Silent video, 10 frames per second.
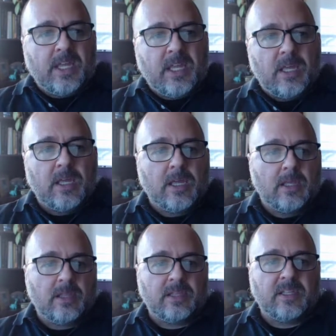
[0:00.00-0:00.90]

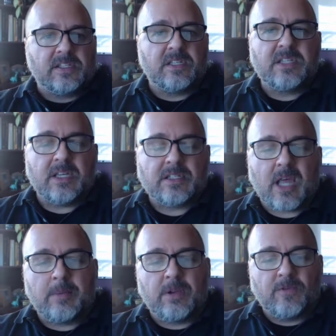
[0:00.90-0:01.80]
this is the
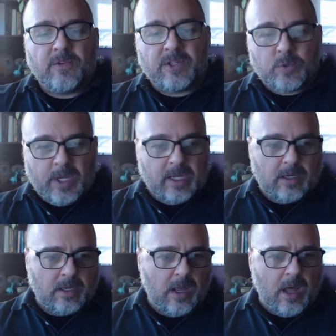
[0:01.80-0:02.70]
assignment for this
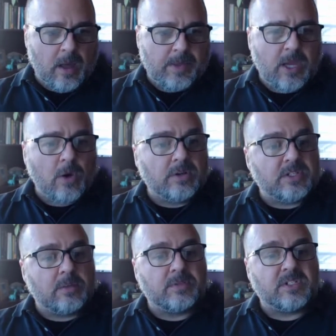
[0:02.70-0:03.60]
week. Here are
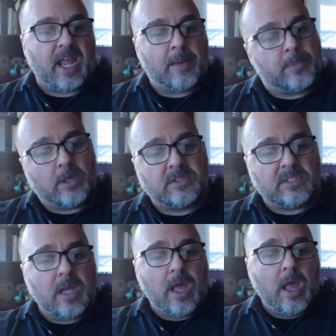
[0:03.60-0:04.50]
some
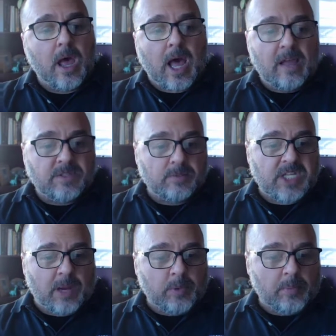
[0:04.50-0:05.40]
samples. I have some
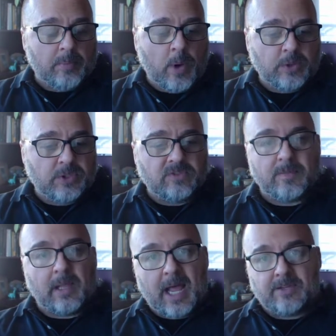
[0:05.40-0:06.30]
sample proposals
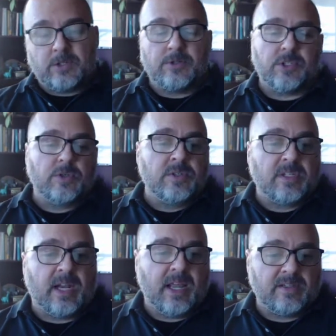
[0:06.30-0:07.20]
from the last 2
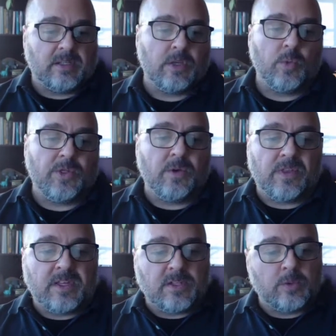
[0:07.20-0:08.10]
students that I assisted with their
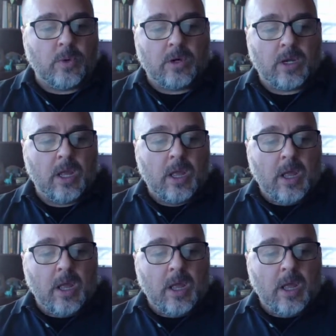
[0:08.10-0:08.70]
thesis work.